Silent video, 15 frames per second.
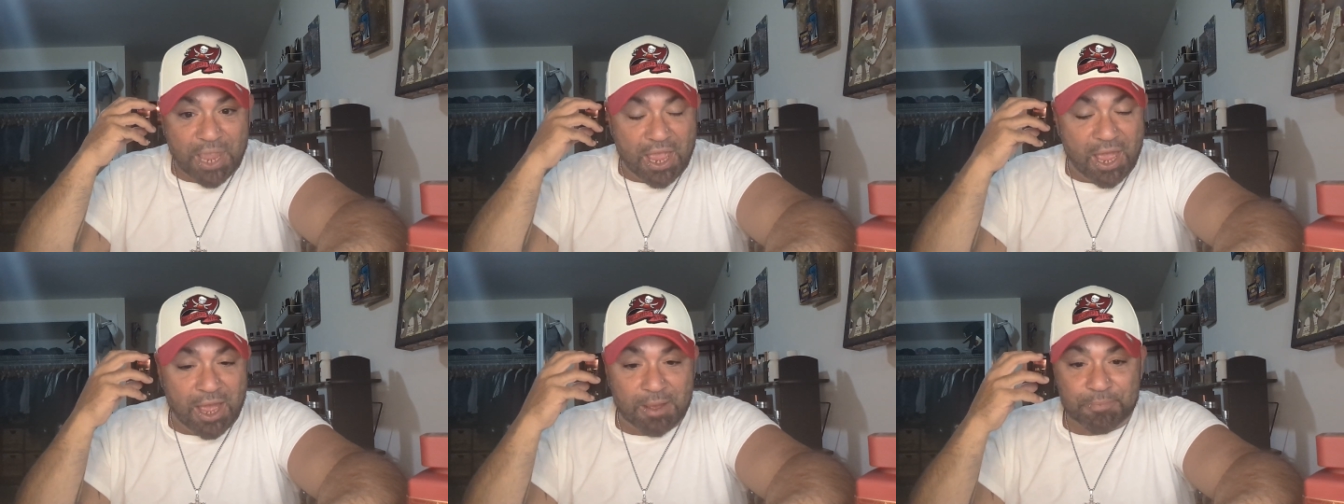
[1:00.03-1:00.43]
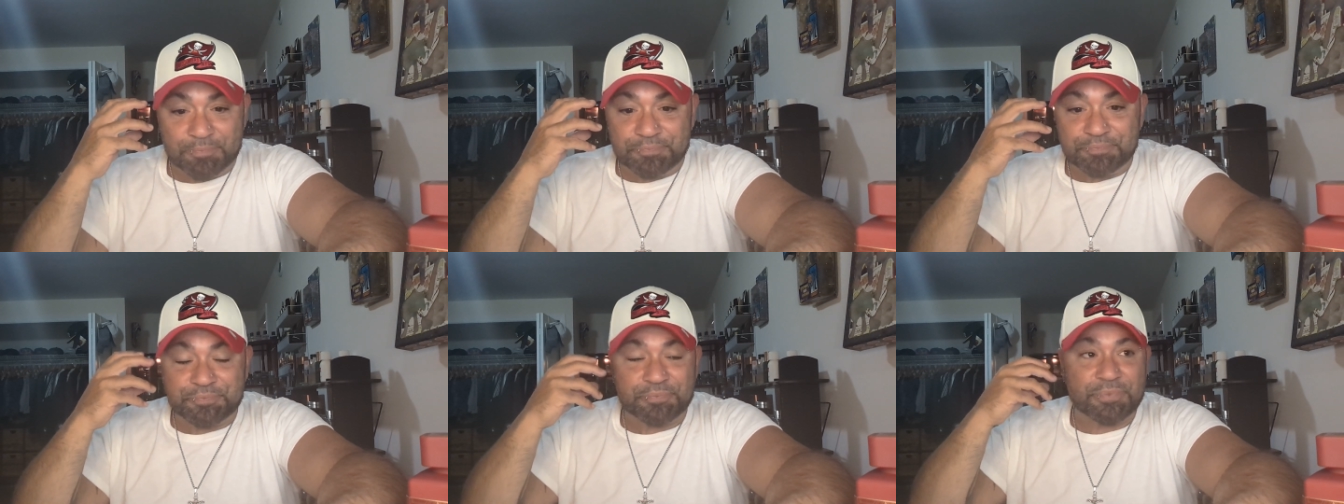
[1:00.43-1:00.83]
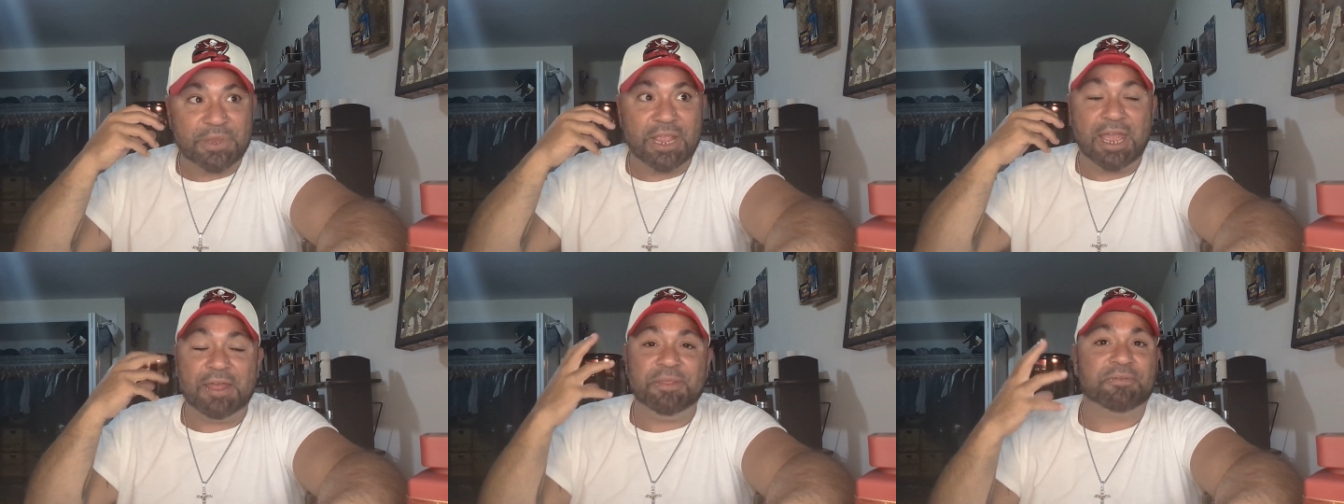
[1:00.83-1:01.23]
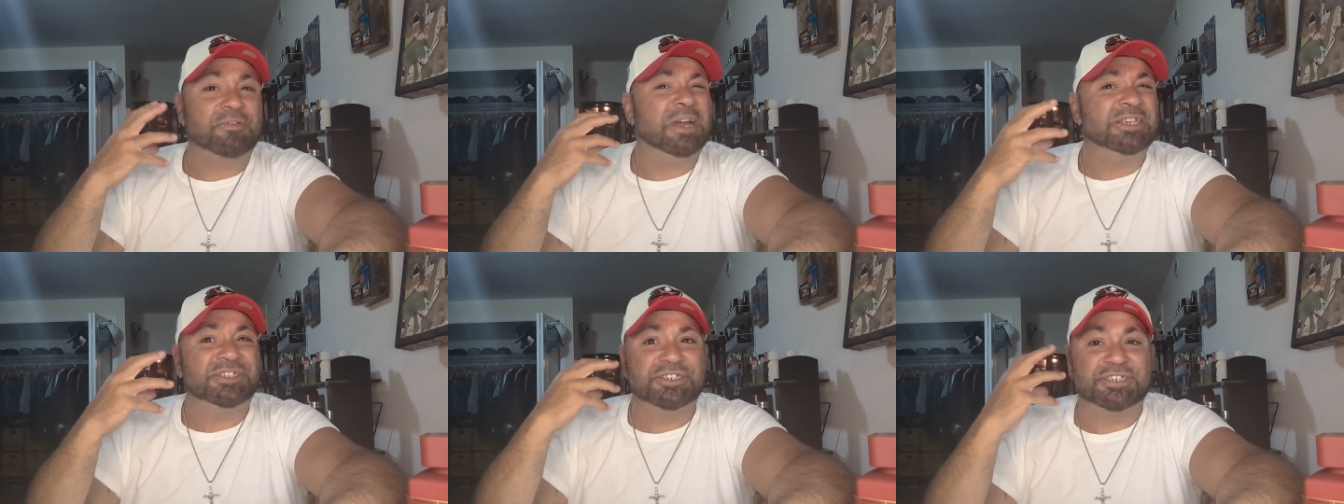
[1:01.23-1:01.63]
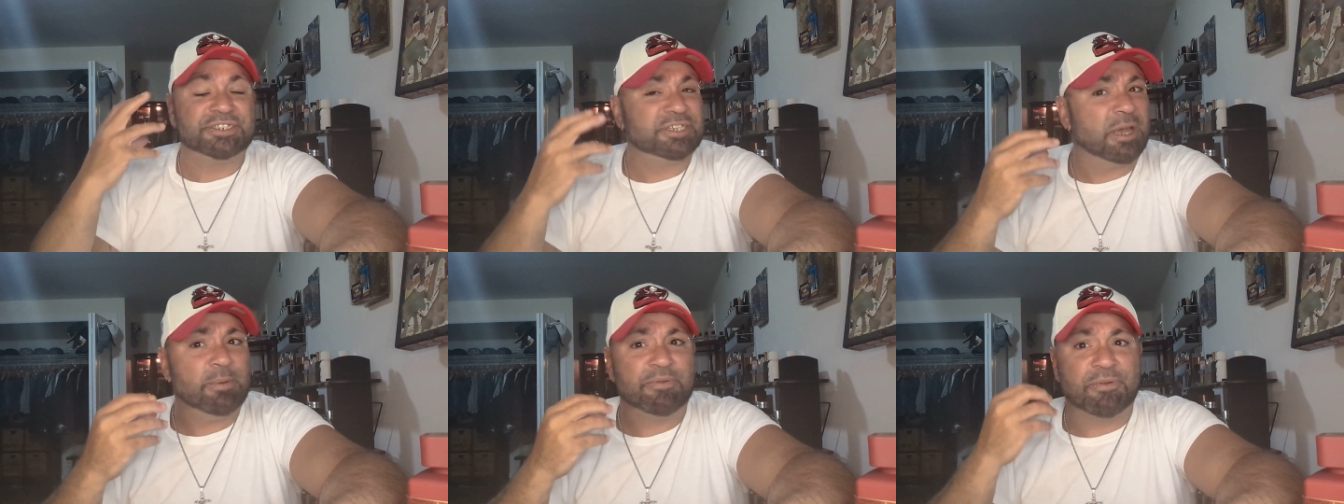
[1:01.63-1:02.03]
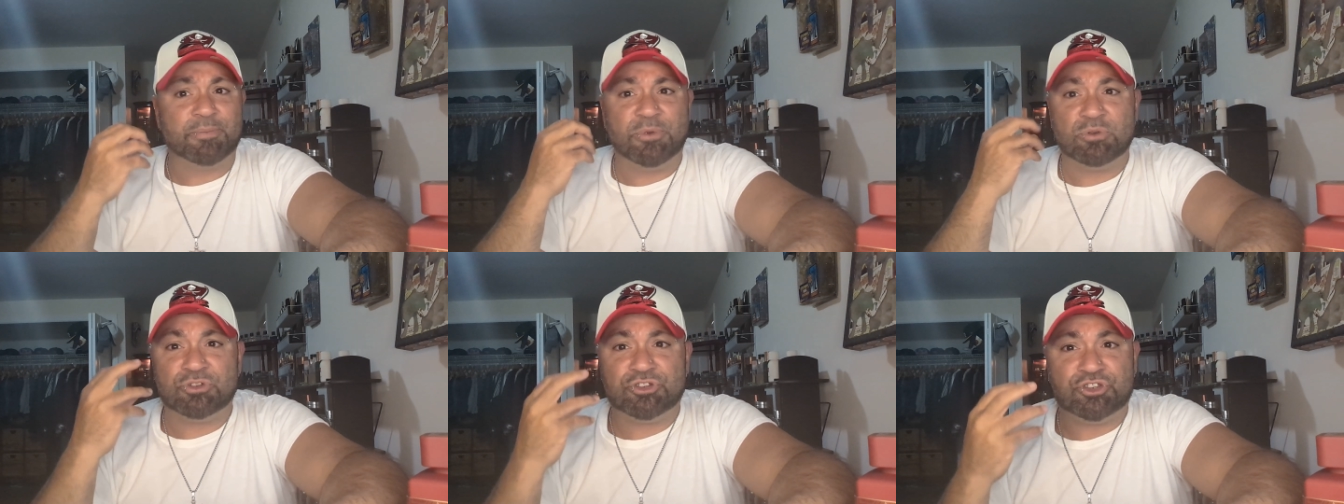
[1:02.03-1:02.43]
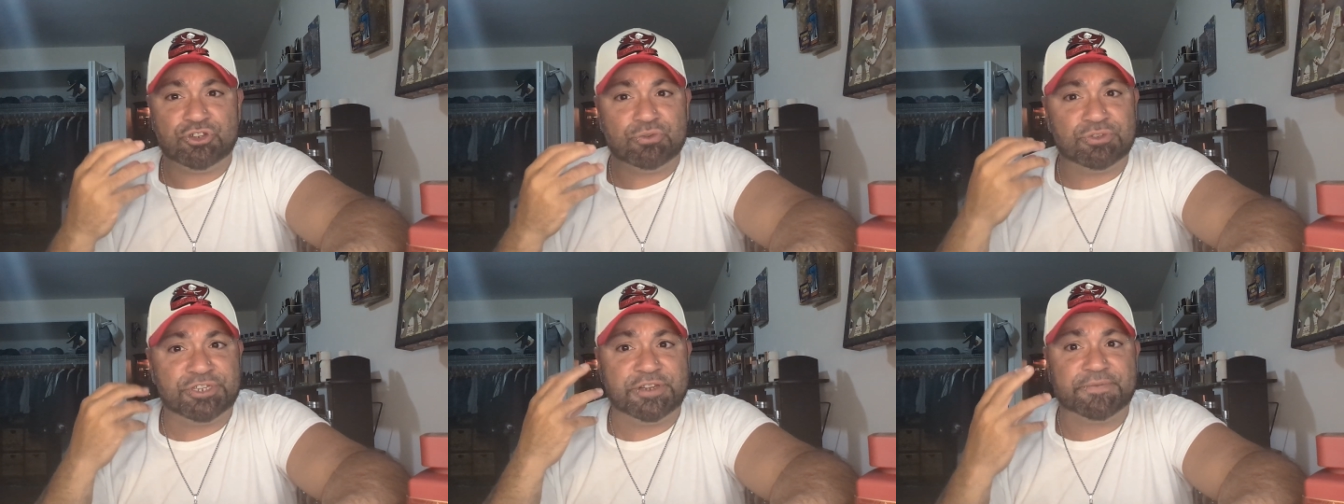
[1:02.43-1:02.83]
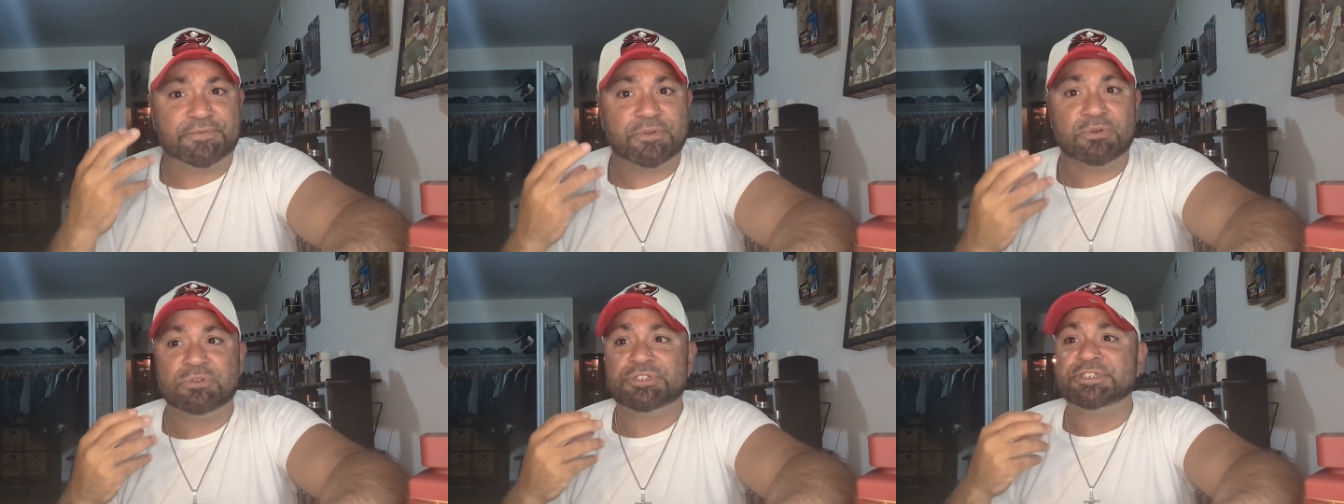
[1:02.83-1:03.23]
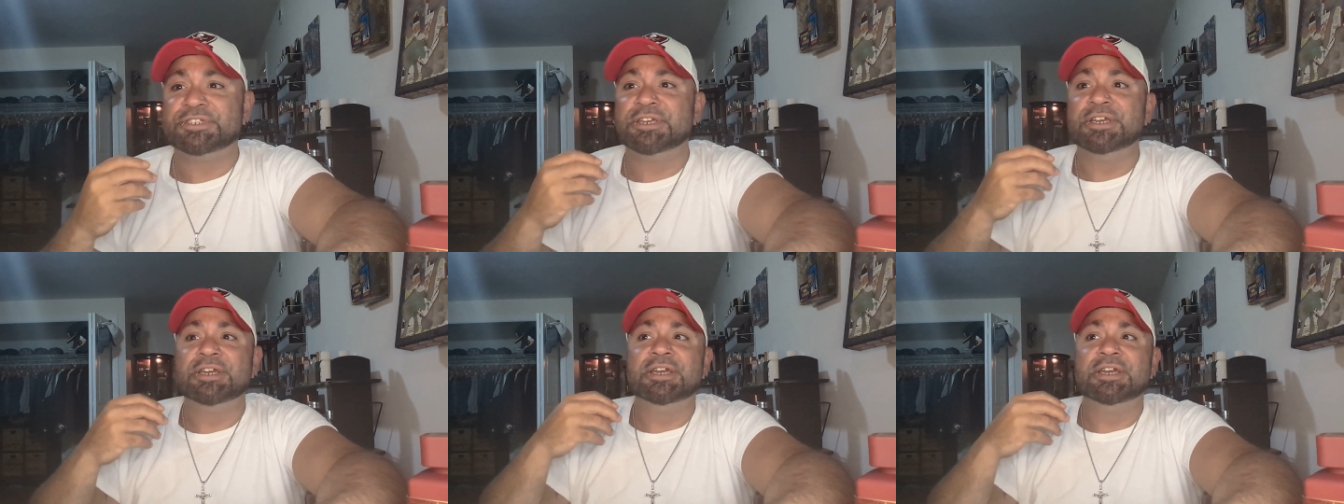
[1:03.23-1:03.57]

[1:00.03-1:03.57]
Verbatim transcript: Um, and the freshness is coming from those juicy fruits.